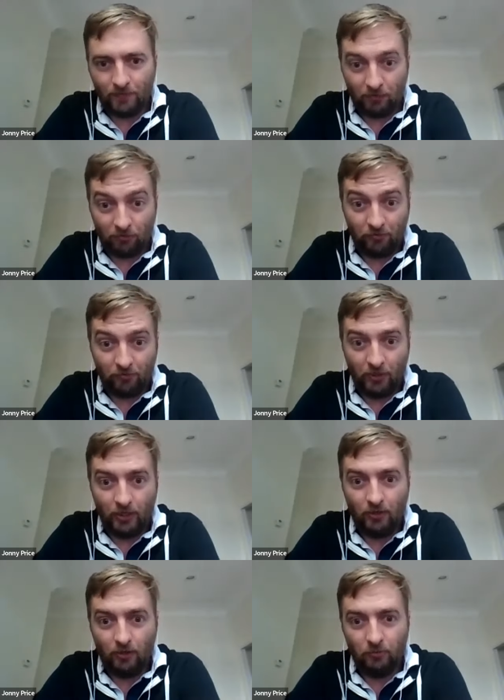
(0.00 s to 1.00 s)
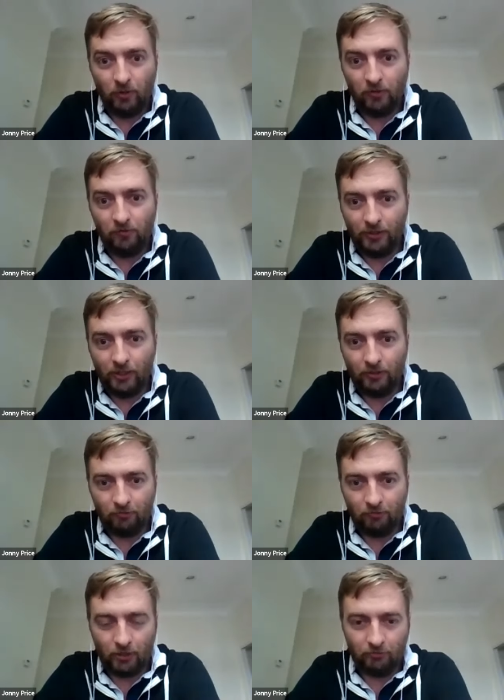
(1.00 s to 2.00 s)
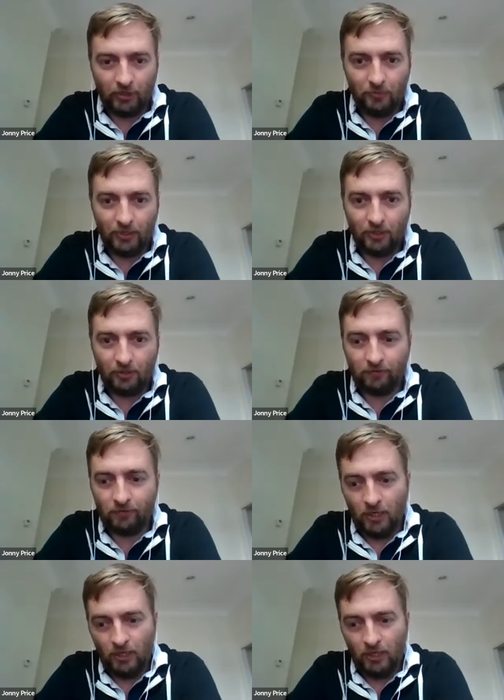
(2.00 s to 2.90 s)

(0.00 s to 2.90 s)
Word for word: That's our fee on WeFunder to run around with us.